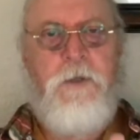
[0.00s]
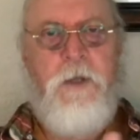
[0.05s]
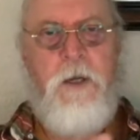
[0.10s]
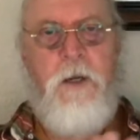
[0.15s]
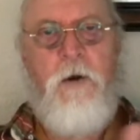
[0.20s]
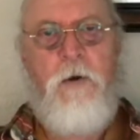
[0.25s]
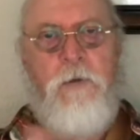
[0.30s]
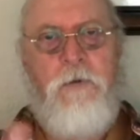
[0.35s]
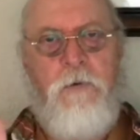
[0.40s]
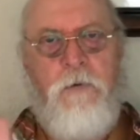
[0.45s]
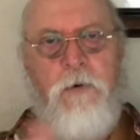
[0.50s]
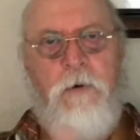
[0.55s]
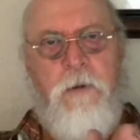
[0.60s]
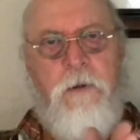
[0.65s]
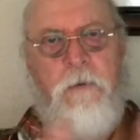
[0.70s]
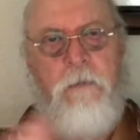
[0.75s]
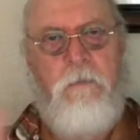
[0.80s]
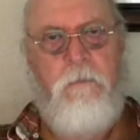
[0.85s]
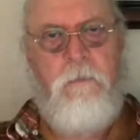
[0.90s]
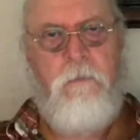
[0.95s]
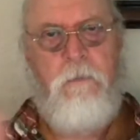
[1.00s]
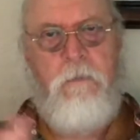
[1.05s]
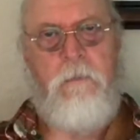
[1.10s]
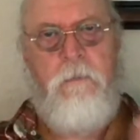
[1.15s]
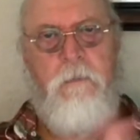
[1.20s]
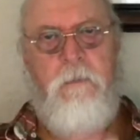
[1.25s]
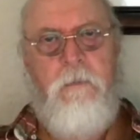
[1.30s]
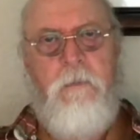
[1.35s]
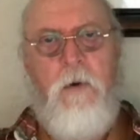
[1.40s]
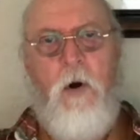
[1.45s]
they go through it,
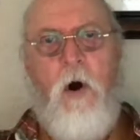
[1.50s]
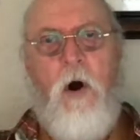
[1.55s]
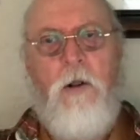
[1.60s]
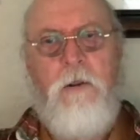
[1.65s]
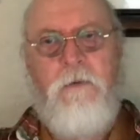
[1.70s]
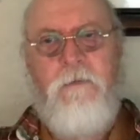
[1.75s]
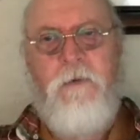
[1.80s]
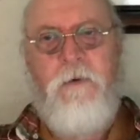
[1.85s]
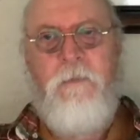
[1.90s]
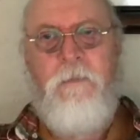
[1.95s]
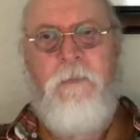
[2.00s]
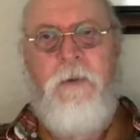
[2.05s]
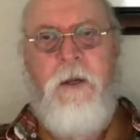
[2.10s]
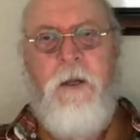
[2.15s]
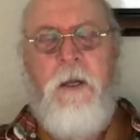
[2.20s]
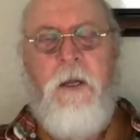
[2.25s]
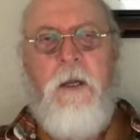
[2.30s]
all of them.